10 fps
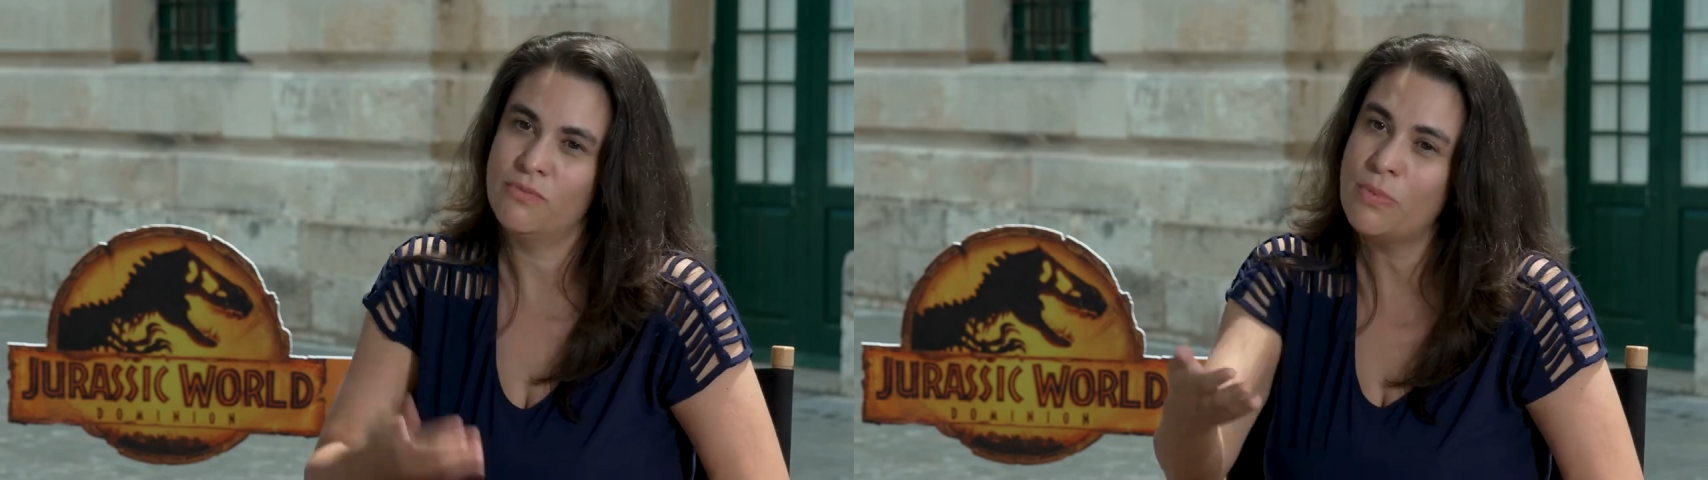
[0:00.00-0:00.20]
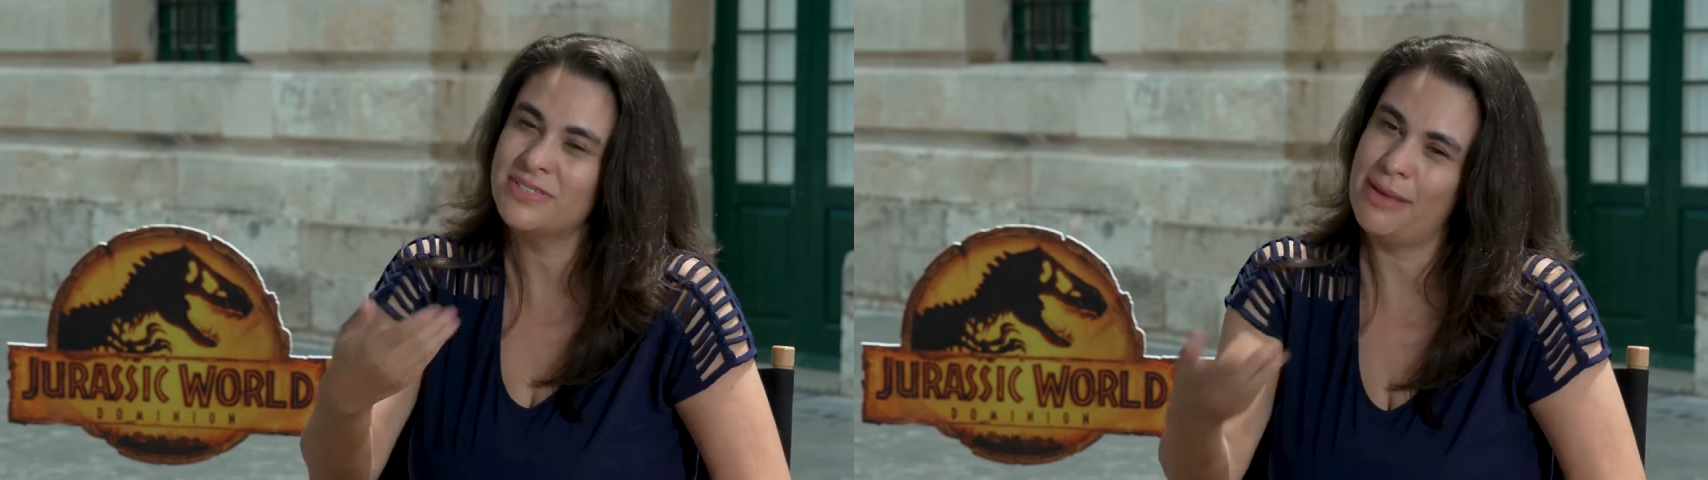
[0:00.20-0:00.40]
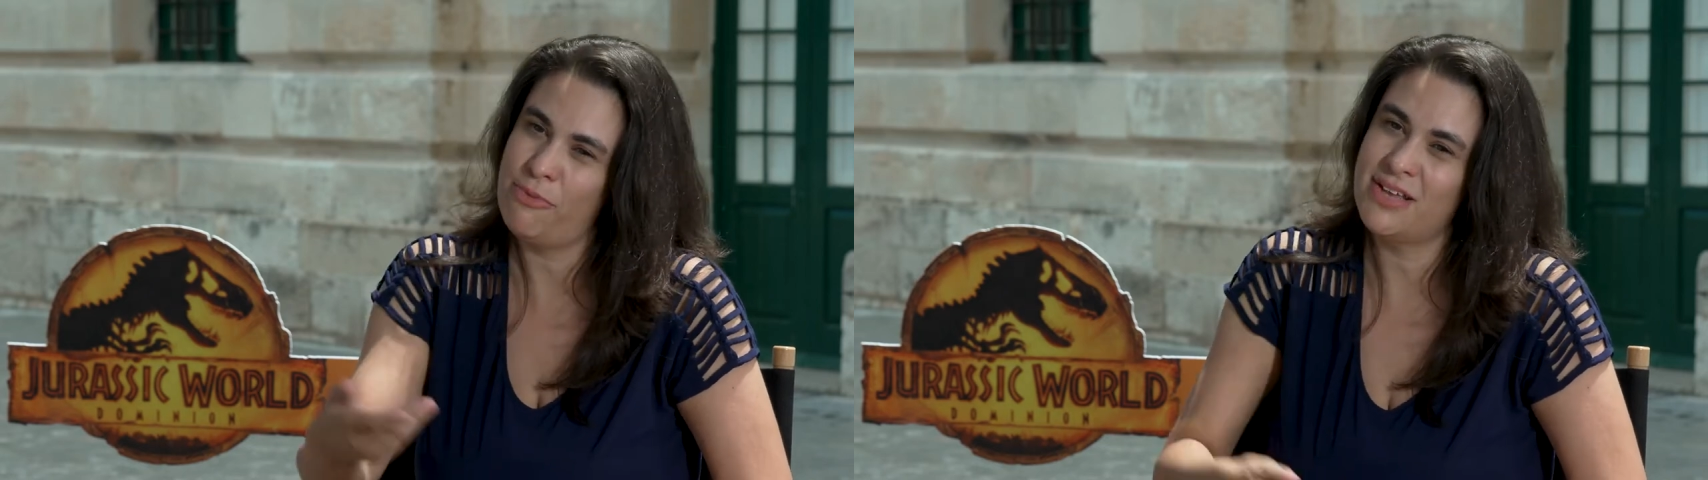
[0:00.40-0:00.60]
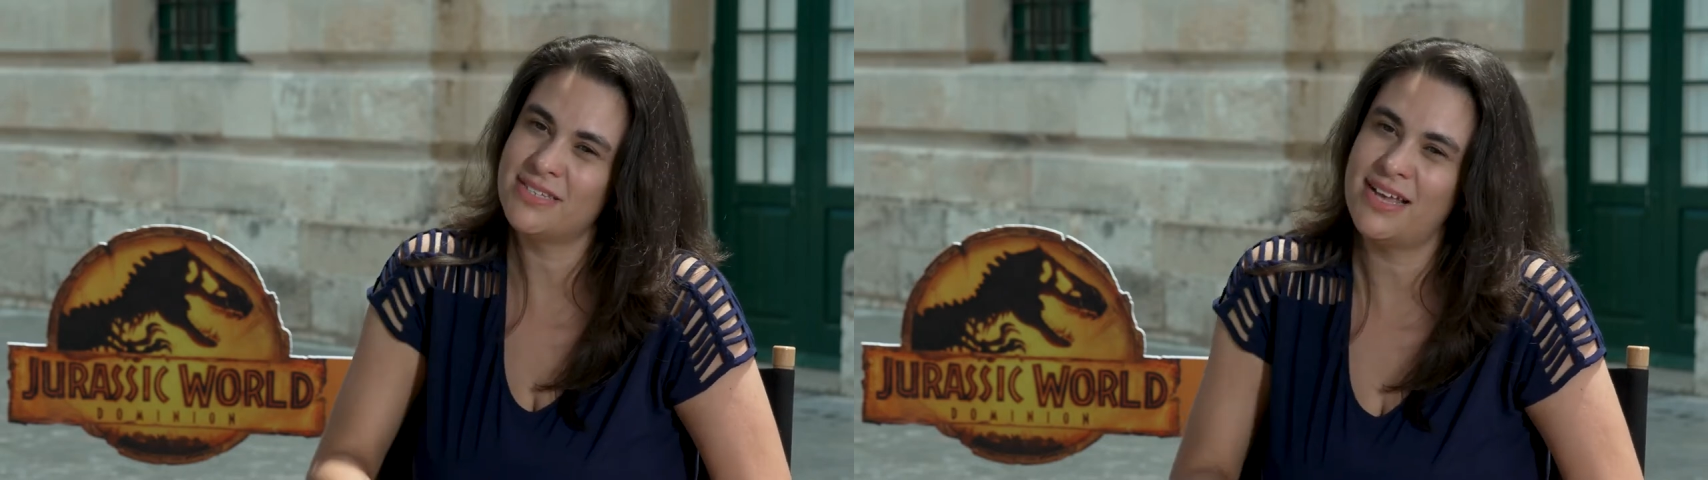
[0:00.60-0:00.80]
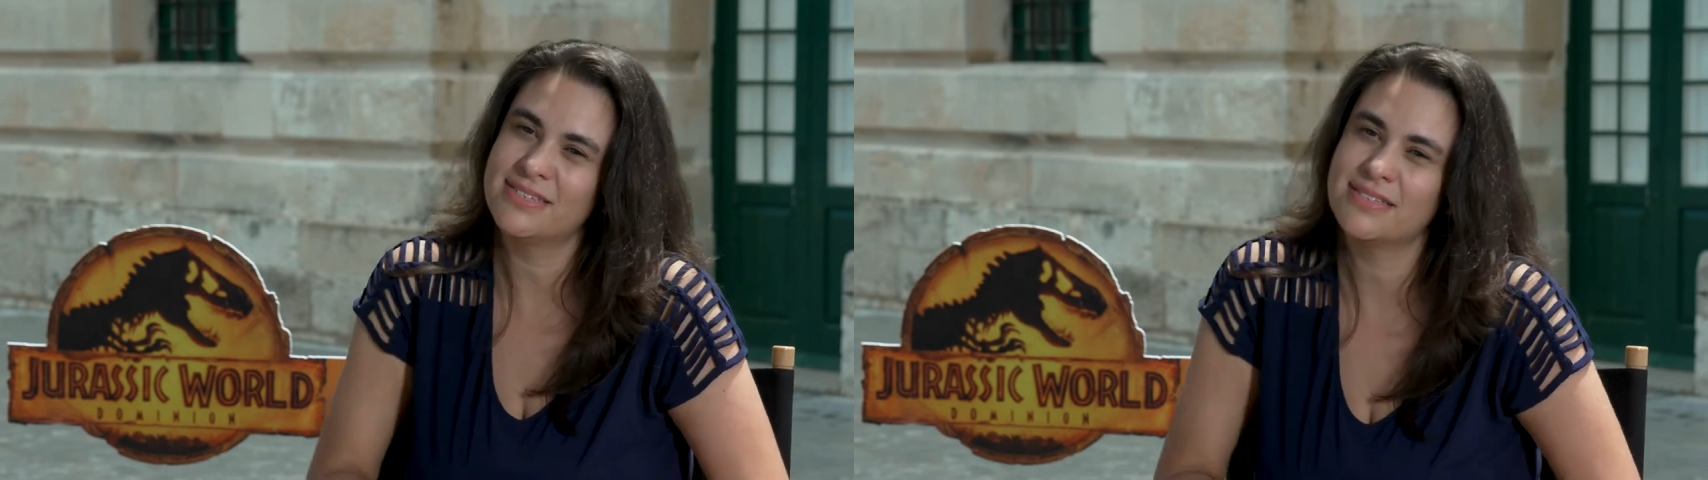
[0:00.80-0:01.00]
What yeah, was that
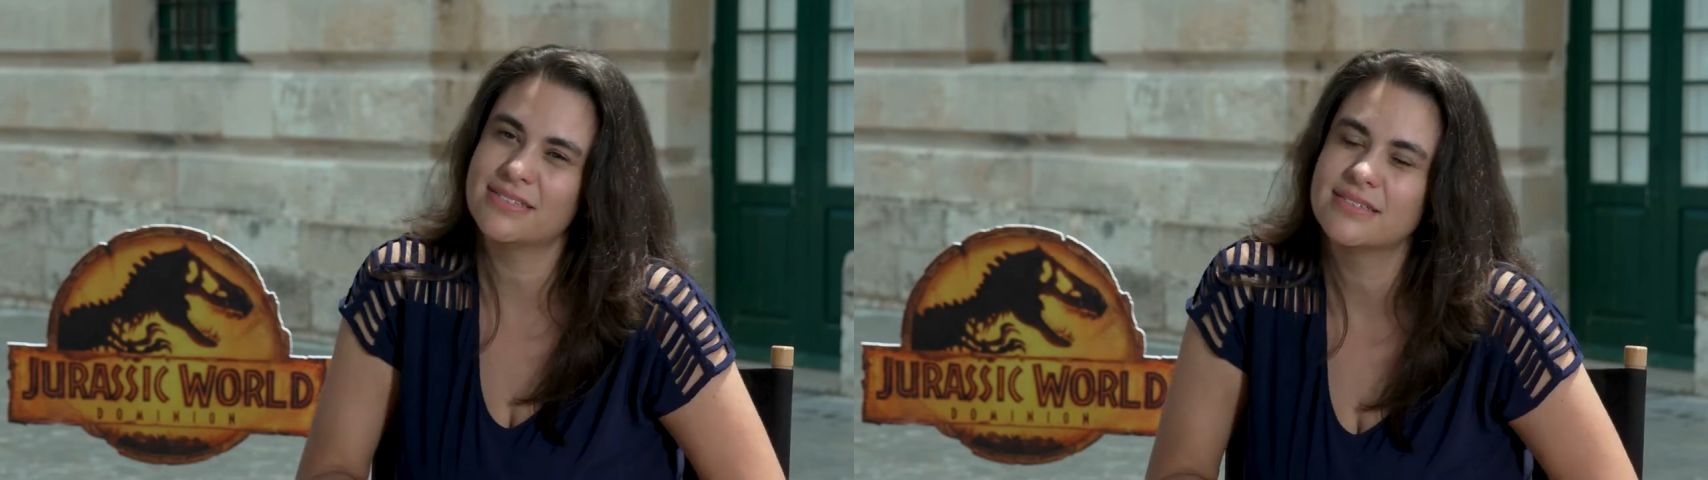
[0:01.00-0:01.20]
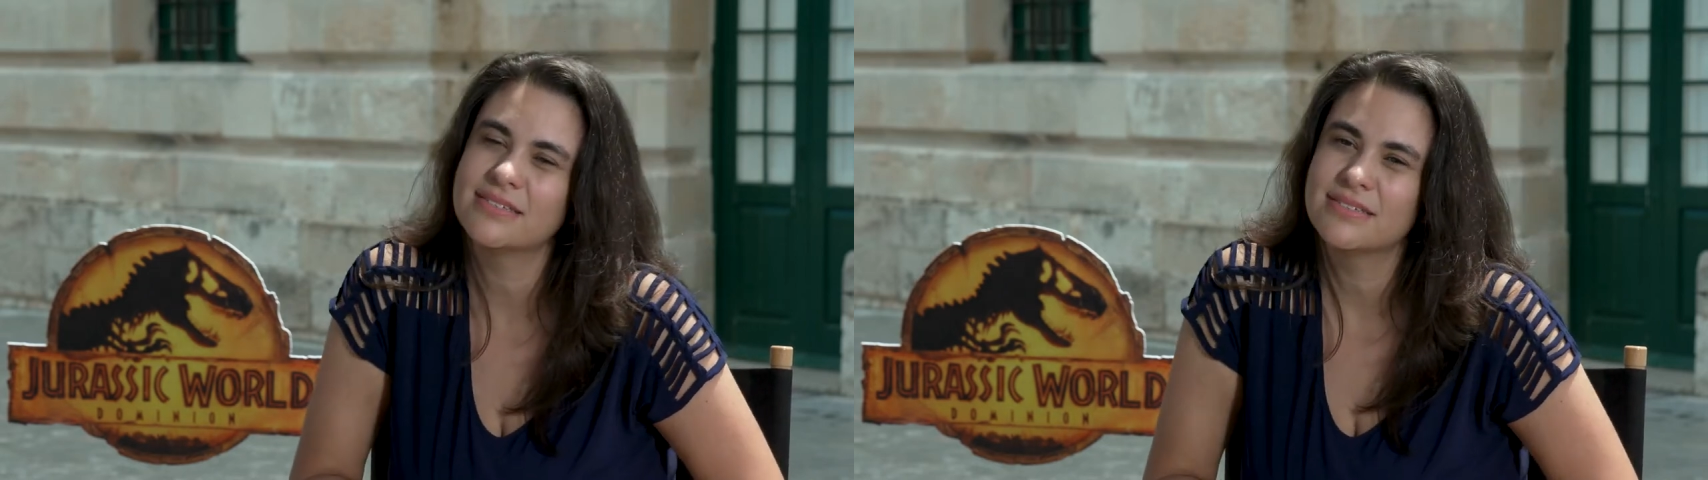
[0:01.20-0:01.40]
process? A, a,